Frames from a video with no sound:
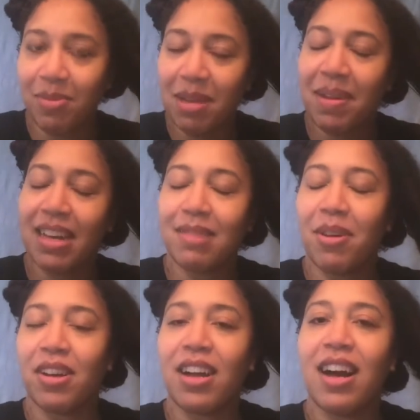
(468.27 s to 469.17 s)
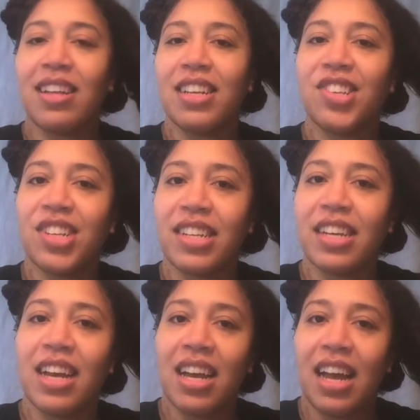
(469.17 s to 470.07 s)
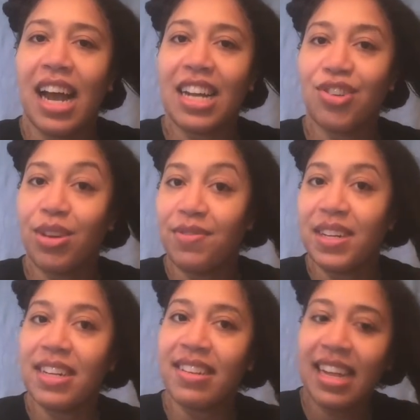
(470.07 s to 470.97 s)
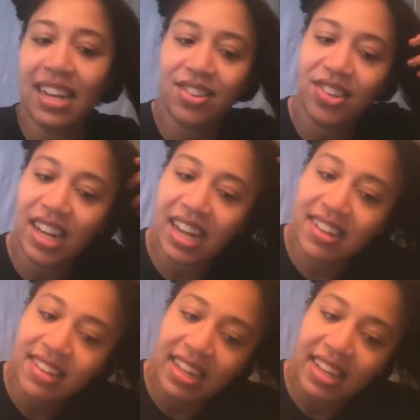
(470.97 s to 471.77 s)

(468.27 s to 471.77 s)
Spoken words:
I played basketball in college, and I enjoy fitness and exercise,